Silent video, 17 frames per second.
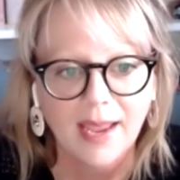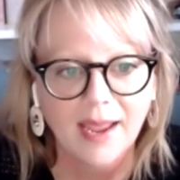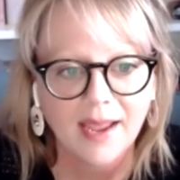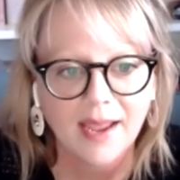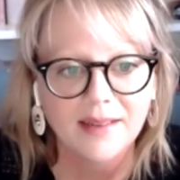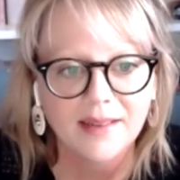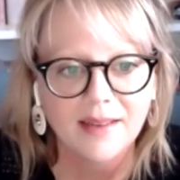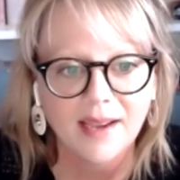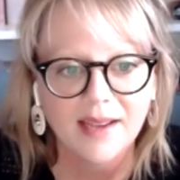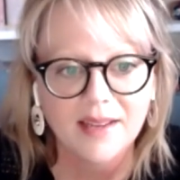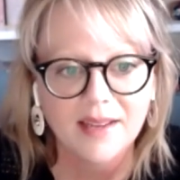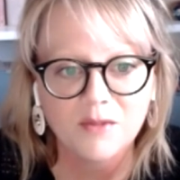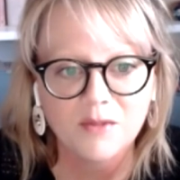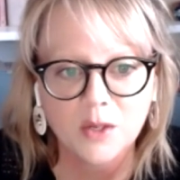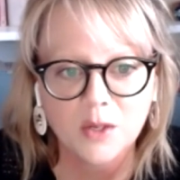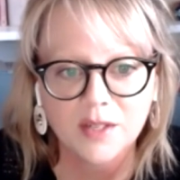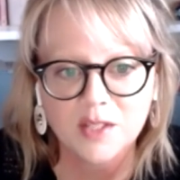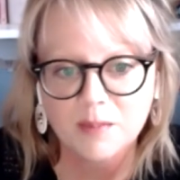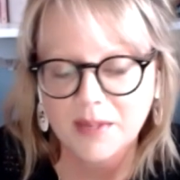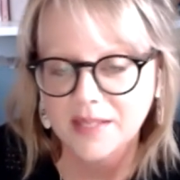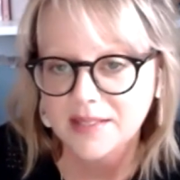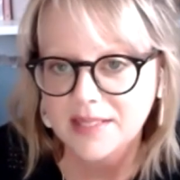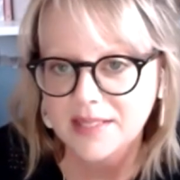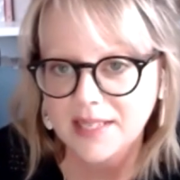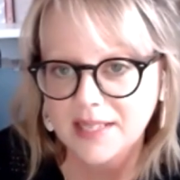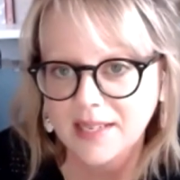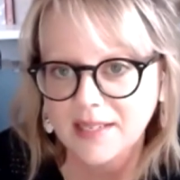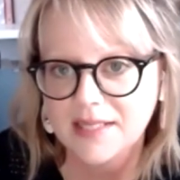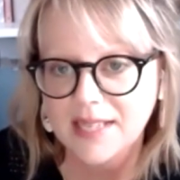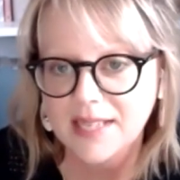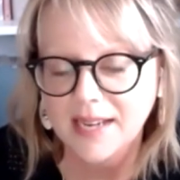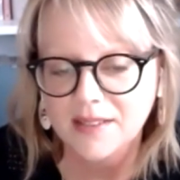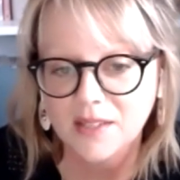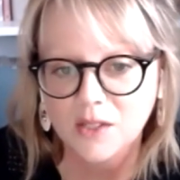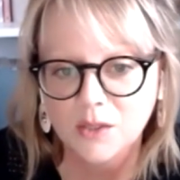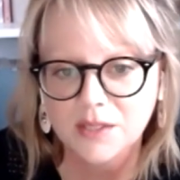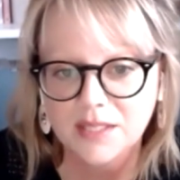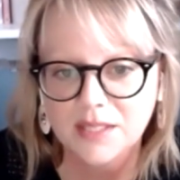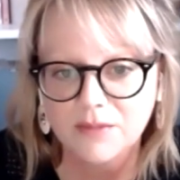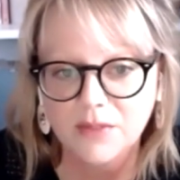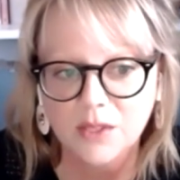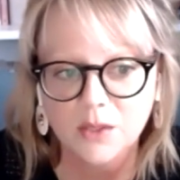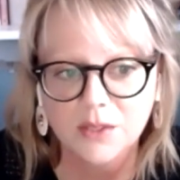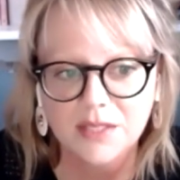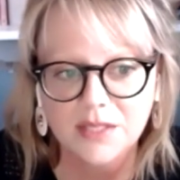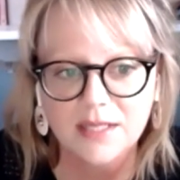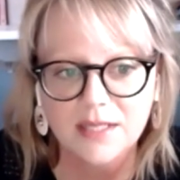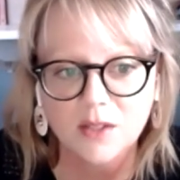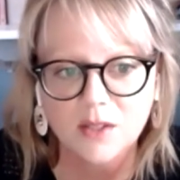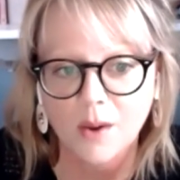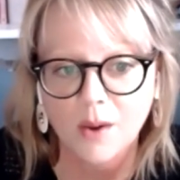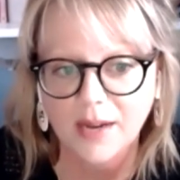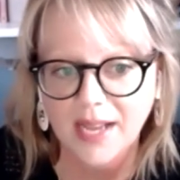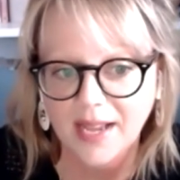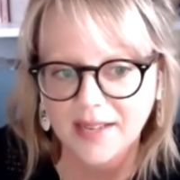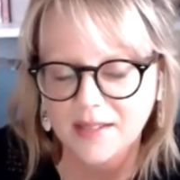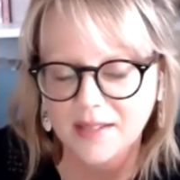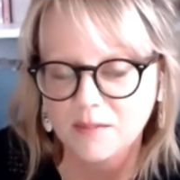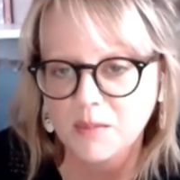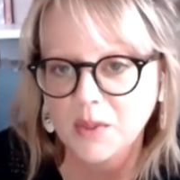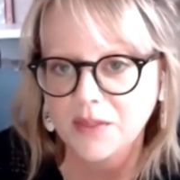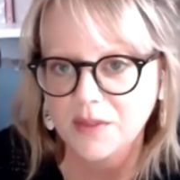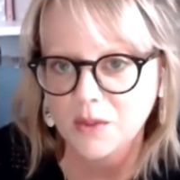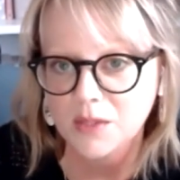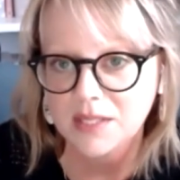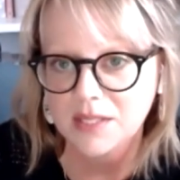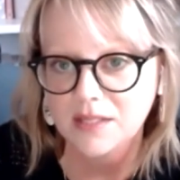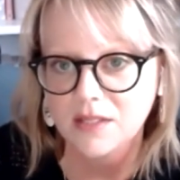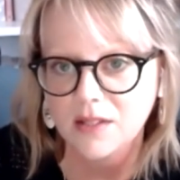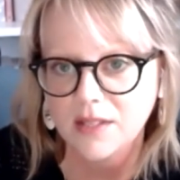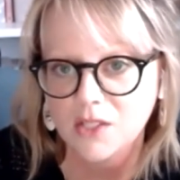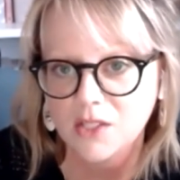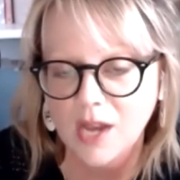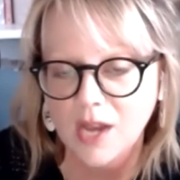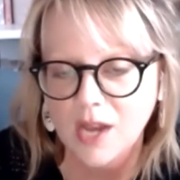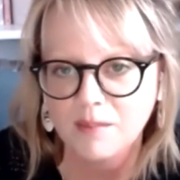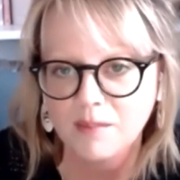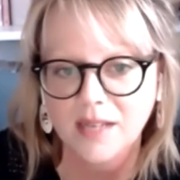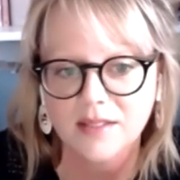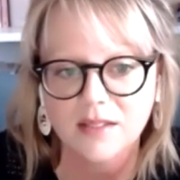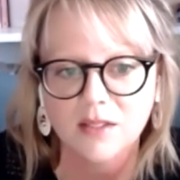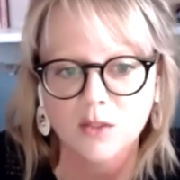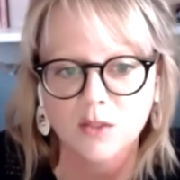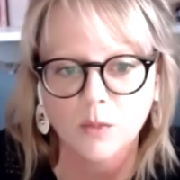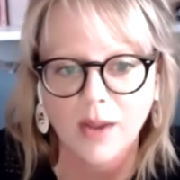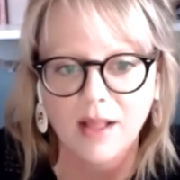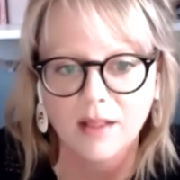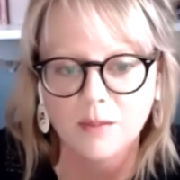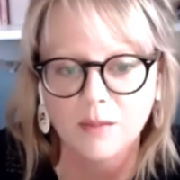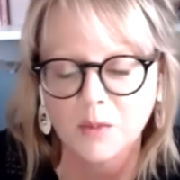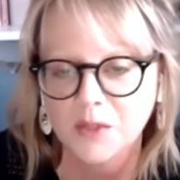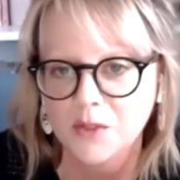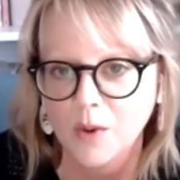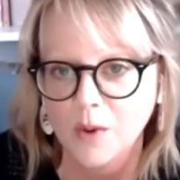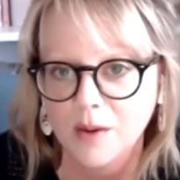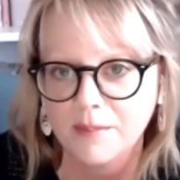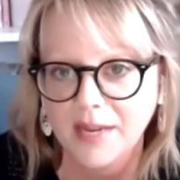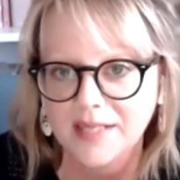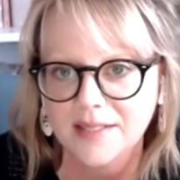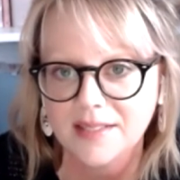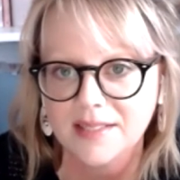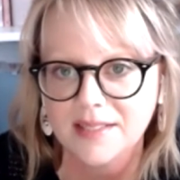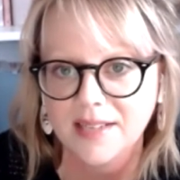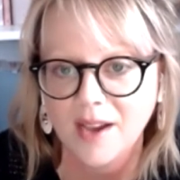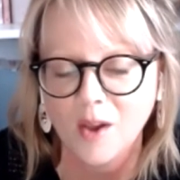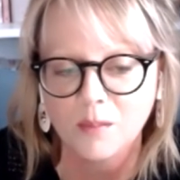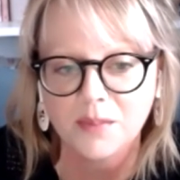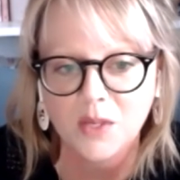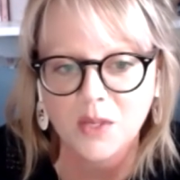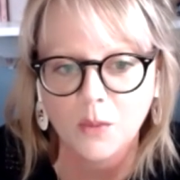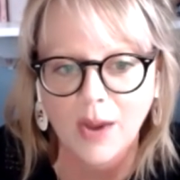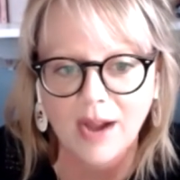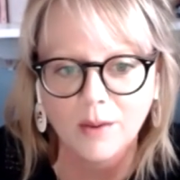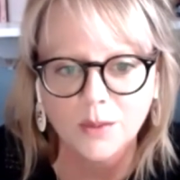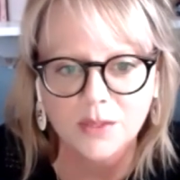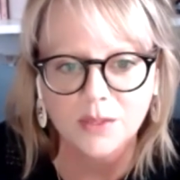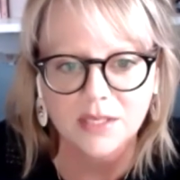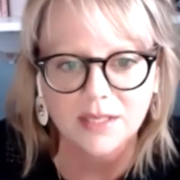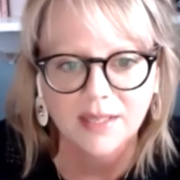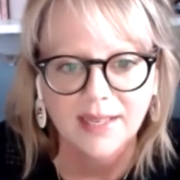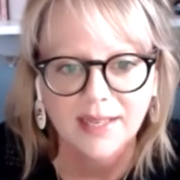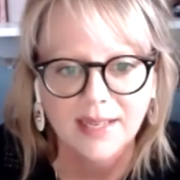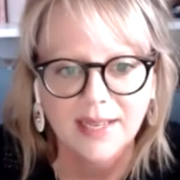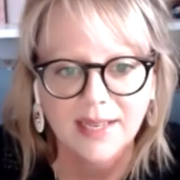And if you're experiencing any technical difficulties, go ahead and put those into the chat box as well and we'll do our best to help you out.